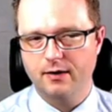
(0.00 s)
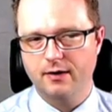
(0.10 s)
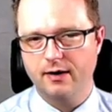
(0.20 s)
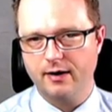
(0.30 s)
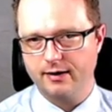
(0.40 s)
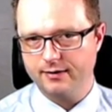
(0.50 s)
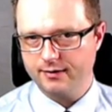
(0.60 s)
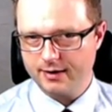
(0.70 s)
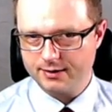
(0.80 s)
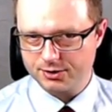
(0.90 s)

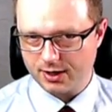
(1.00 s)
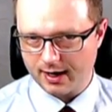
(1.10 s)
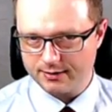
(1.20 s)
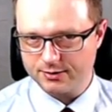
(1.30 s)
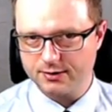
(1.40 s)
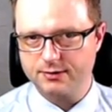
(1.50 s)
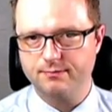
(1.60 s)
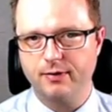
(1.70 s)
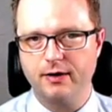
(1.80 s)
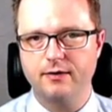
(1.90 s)
it changes.
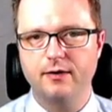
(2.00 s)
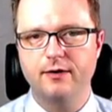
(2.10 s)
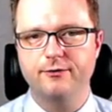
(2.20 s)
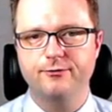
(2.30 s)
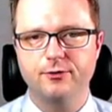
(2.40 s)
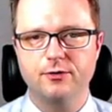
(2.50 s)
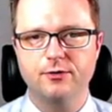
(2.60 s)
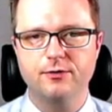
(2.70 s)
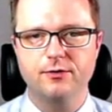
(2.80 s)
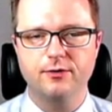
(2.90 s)
But
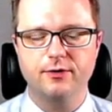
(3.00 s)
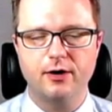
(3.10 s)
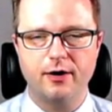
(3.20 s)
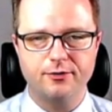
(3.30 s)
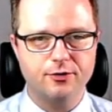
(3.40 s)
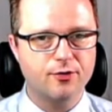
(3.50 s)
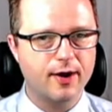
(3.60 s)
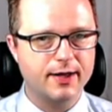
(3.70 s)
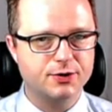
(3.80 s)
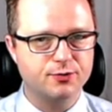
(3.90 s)
for
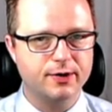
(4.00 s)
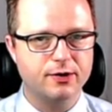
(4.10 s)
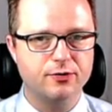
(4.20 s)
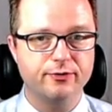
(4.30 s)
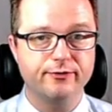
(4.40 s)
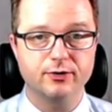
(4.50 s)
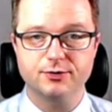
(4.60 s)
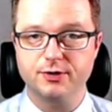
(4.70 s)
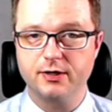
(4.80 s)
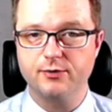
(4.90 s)
undergraduate
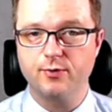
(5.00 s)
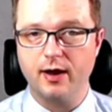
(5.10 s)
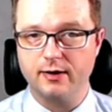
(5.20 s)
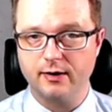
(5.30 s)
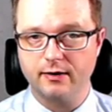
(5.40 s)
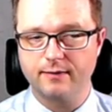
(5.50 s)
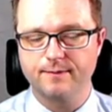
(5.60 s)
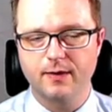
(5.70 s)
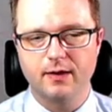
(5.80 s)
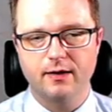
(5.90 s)
university writing,
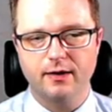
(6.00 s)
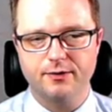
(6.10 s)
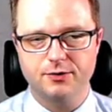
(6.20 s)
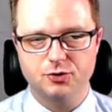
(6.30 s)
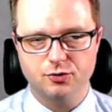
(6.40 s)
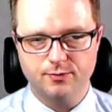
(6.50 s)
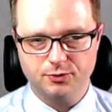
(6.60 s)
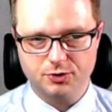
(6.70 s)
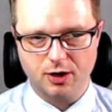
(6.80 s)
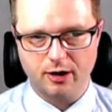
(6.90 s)
the two
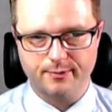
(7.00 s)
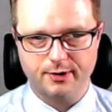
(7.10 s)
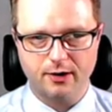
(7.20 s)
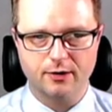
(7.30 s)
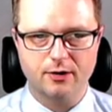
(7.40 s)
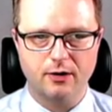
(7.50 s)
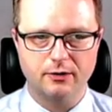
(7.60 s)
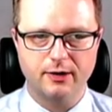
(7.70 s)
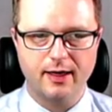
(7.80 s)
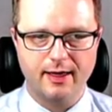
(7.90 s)
most common are
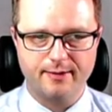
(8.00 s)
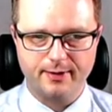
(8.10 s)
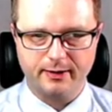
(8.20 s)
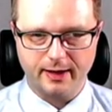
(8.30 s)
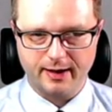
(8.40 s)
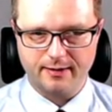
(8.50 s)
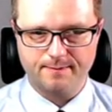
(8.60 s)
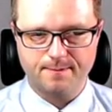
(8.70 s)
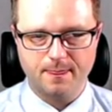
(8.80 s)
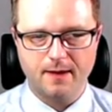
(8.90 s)
called MLA
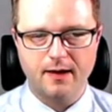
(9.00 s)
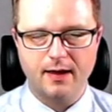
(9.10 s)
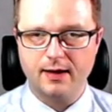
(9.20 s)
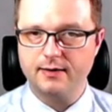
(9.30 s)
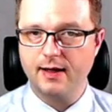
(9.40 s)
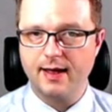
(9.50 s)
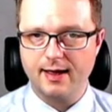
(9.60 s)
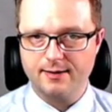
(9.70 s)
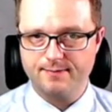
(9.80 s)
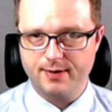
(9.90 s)
and
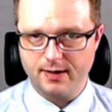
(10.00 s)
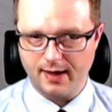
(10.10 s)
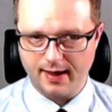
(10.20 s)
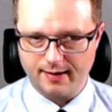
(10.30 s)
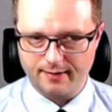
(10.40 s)
APA.